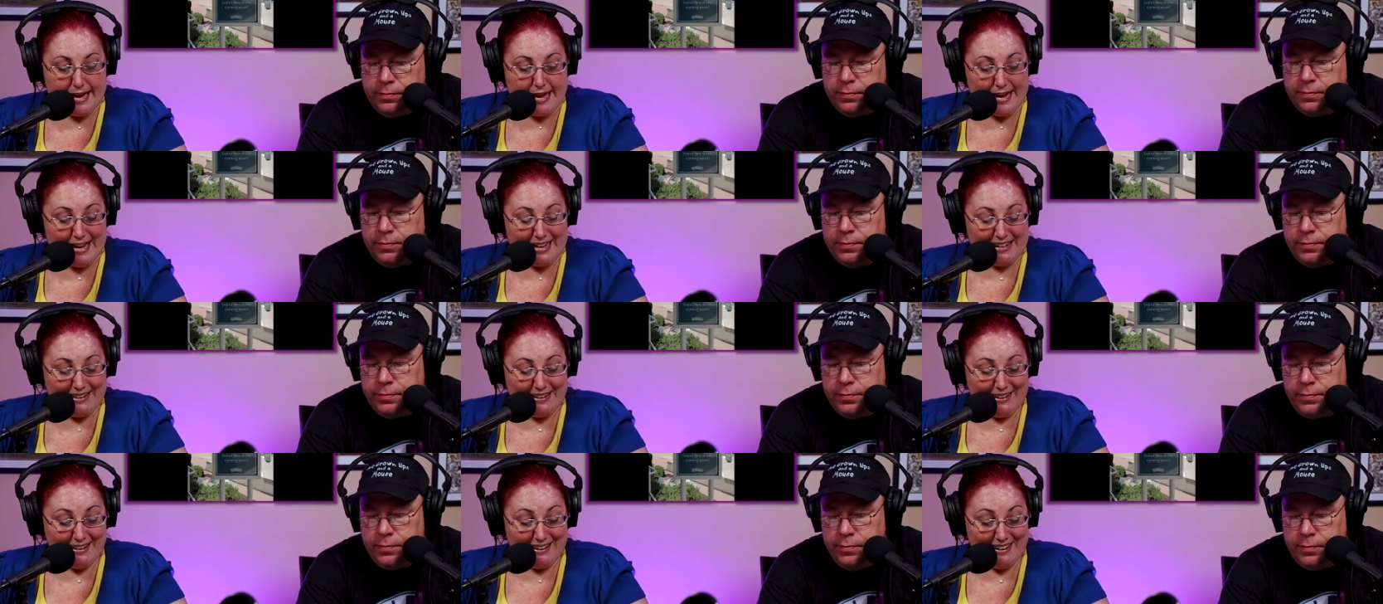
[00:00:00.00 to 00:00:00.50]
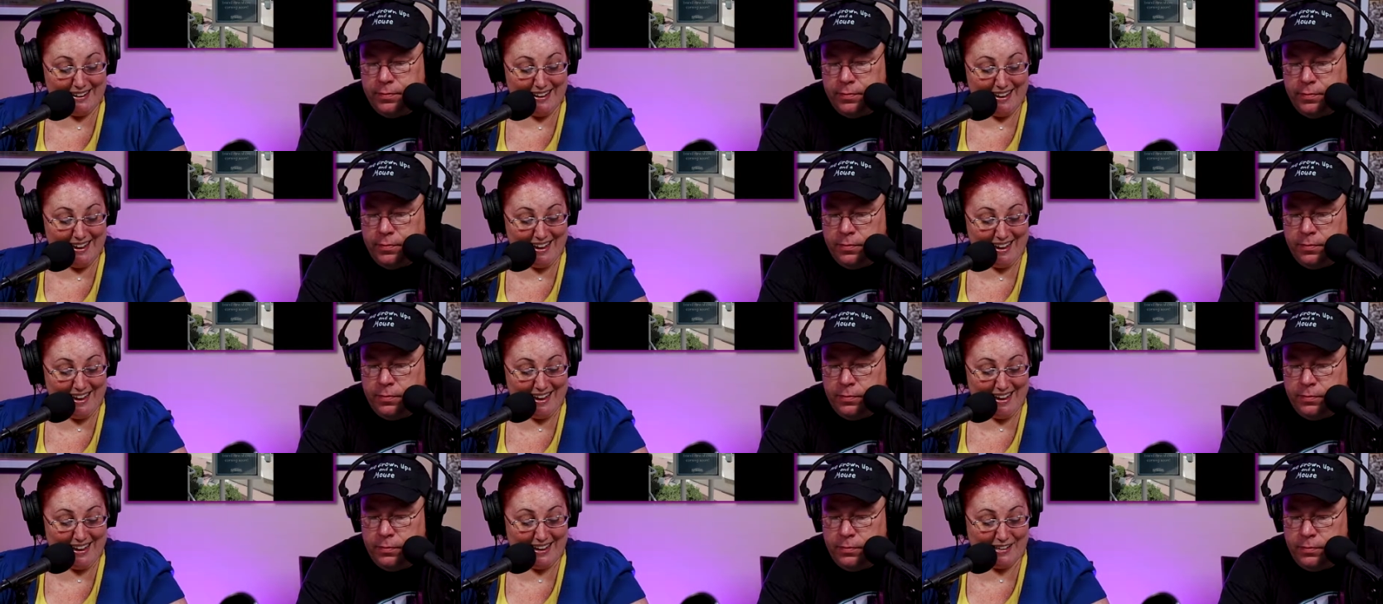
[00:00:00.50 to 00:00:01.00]
Speaker 1: and
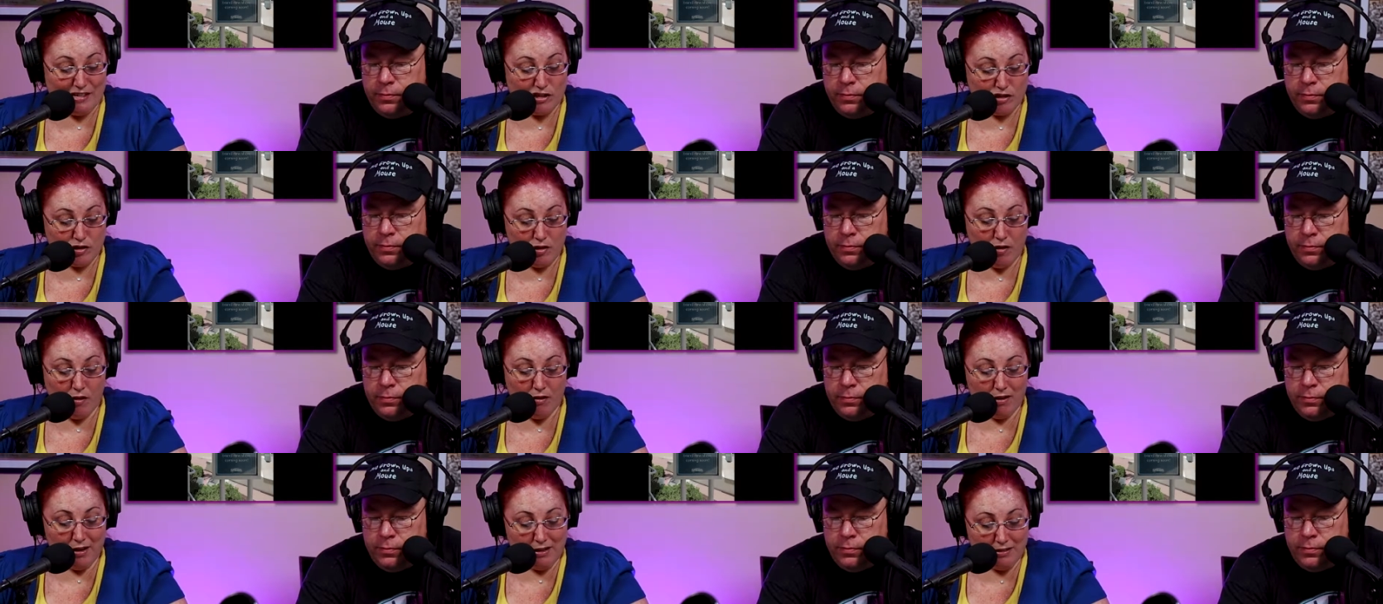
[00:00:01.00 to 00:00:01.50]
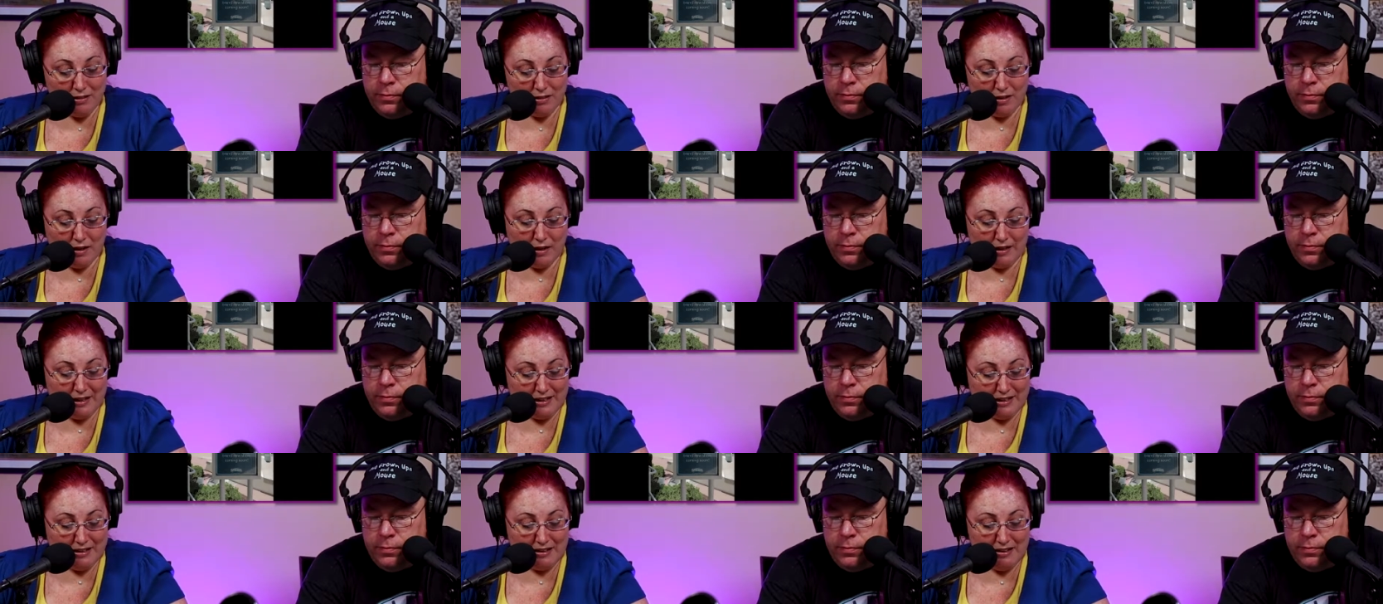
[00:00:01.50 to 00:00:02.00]
I saw
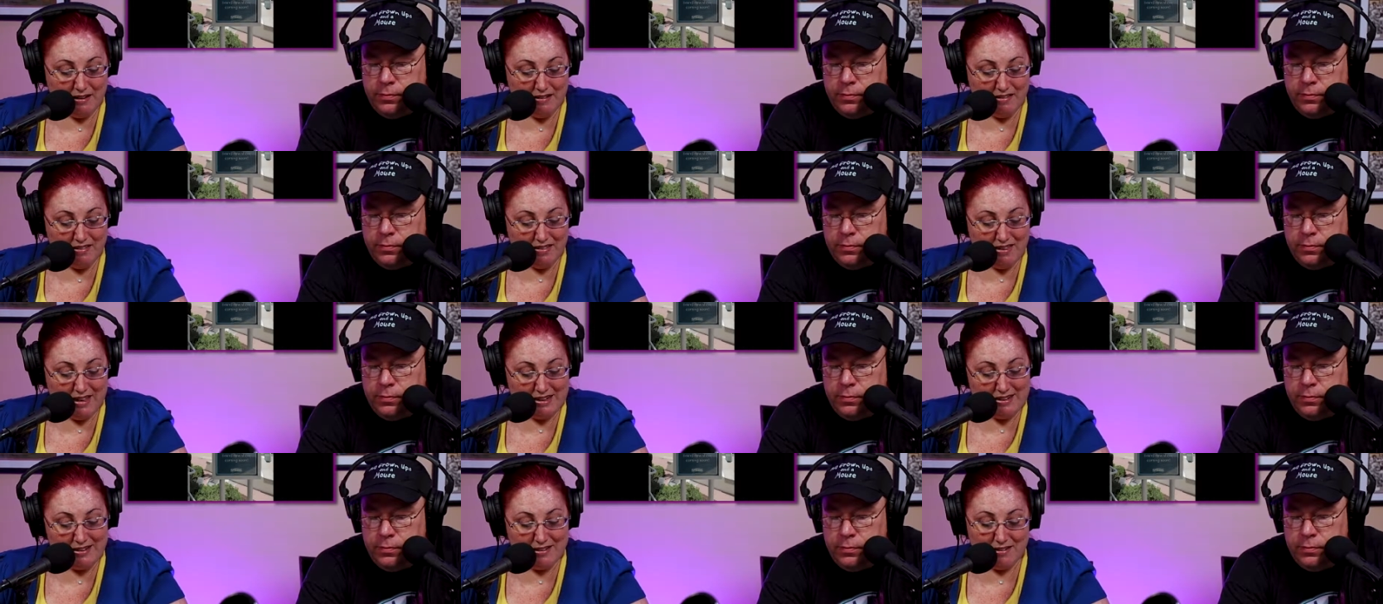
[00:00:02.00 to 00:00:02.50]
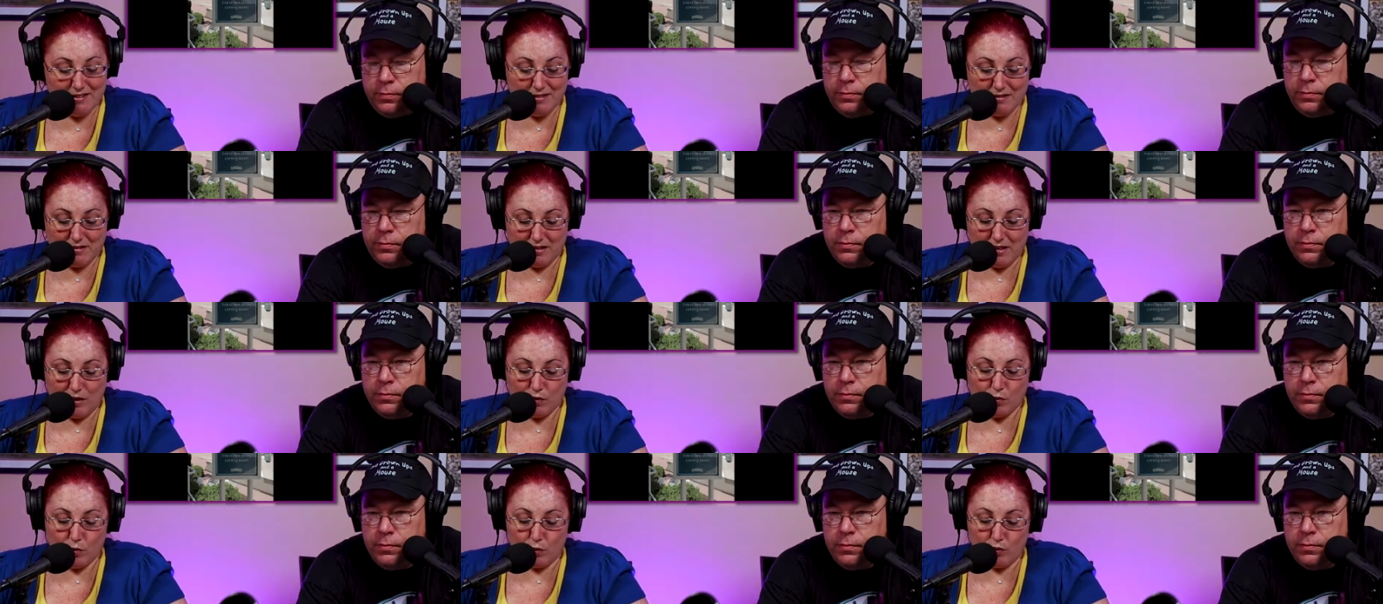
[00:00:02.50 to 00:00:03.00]
online that it
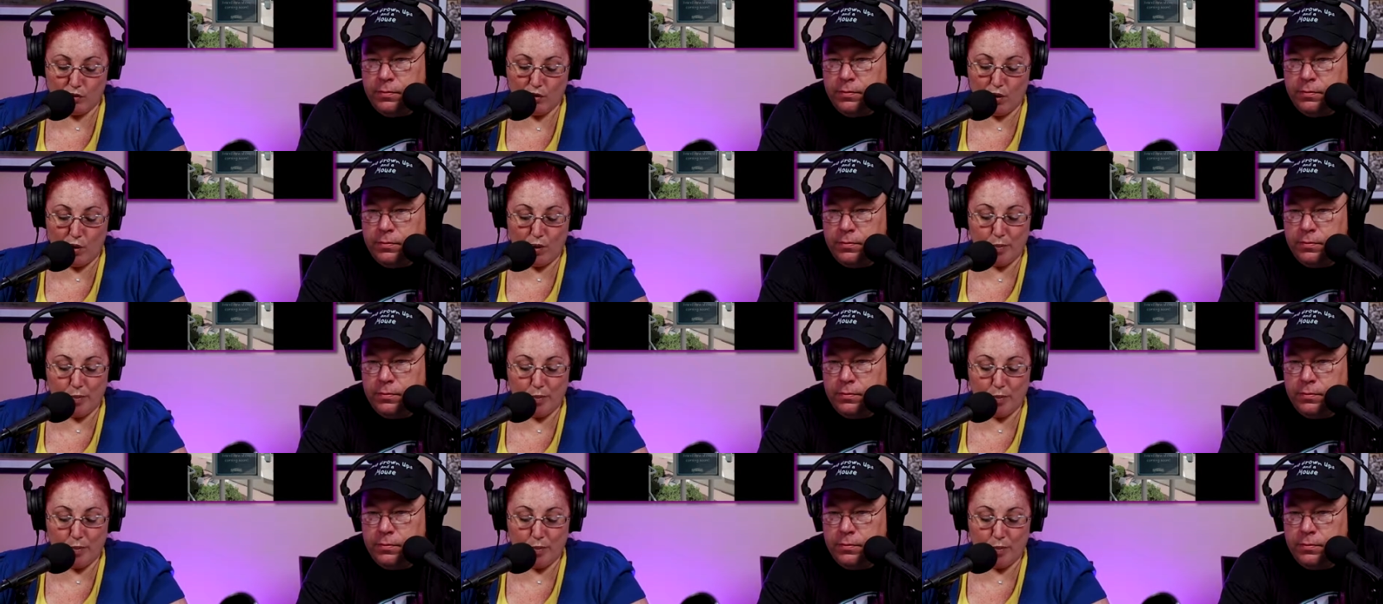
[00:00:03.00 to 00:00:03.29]
is scheduled to